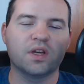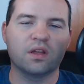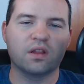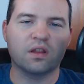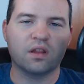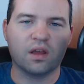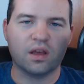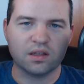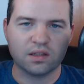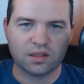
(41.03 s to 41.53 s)

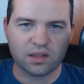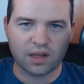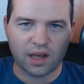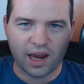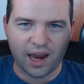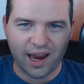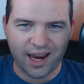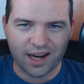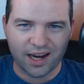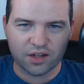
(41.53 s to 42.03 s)
is
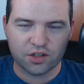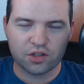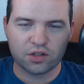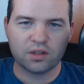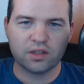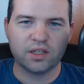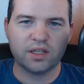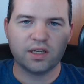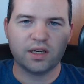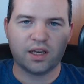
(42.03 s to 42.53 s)

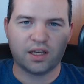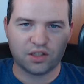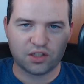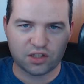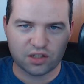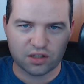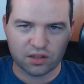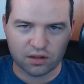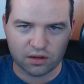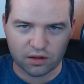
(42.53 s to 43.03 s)
actually a
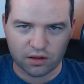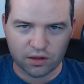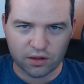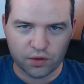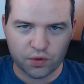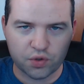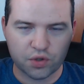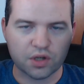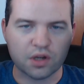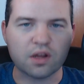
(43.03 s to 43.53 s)

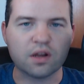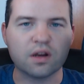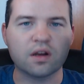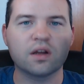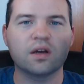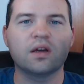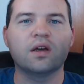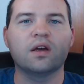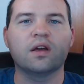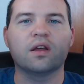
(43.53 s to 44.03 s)
solution
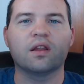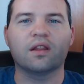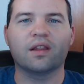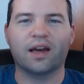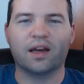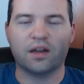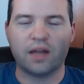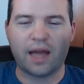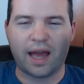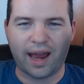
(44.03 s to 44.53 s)

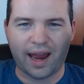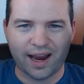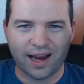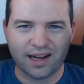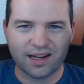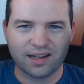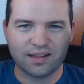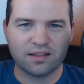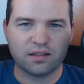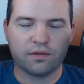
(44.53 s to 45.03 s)
that
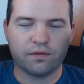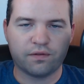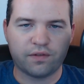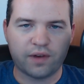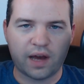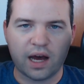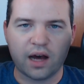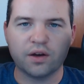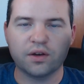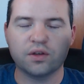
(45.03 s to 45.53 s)
adds
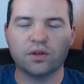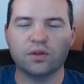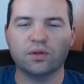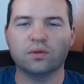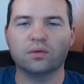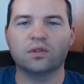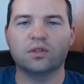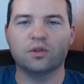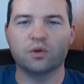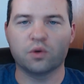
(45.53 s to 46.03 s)
value
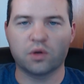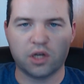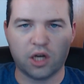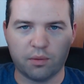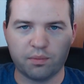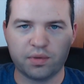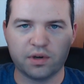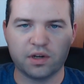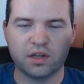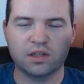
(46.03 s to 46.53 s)
to
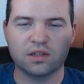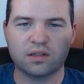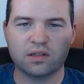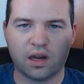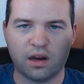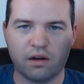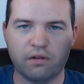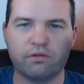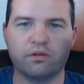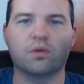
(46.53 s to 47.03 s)
companies
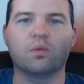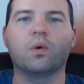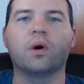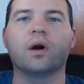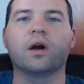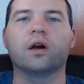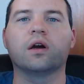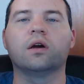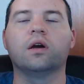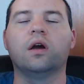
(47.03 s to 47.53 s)

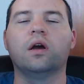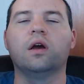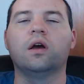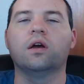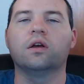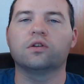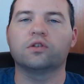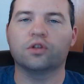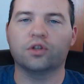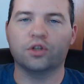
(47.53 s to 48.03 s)
everywhere.
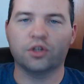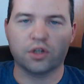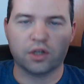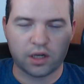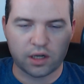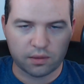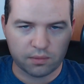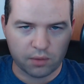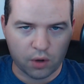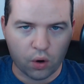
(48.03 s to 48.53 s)
So you're
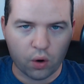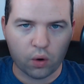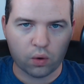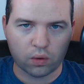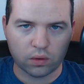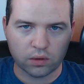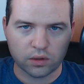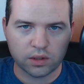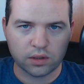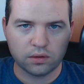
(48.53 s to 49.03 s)
gonna
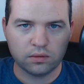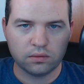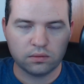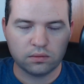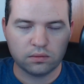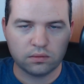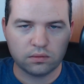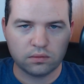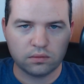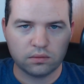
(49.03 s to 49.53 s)
hold.
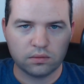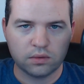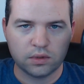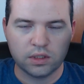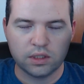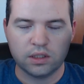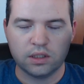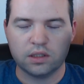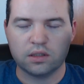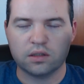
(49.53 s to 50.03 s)

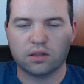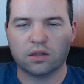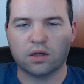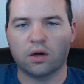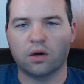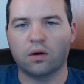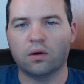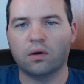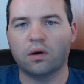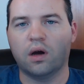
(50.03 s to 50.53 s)

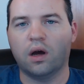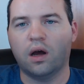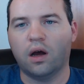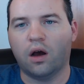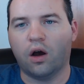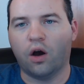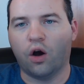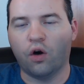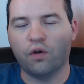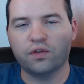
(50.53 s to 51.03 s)
So
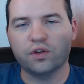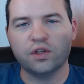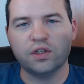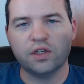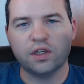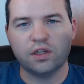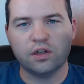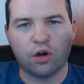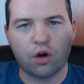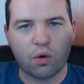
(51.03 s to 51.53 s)
hopefully you did
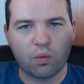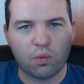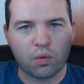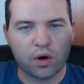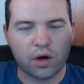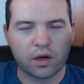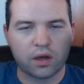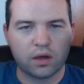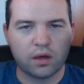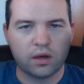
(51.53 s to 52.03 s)
your
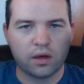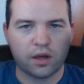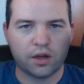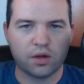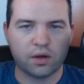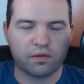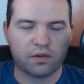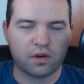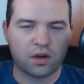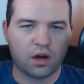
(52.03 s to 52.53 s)
homework and you
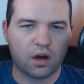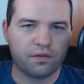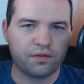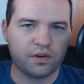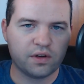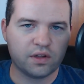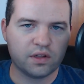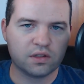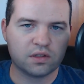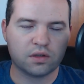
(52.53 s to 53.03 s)
have
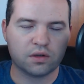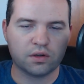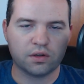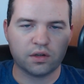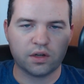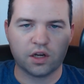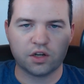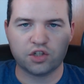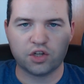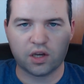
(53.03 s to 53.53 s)
confidence, so you're
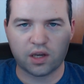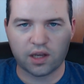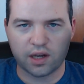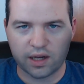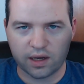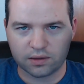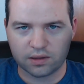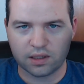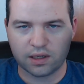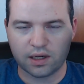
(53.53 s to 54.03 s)
not shaking
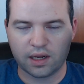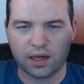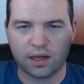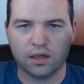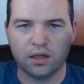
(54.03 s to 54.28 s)
out today.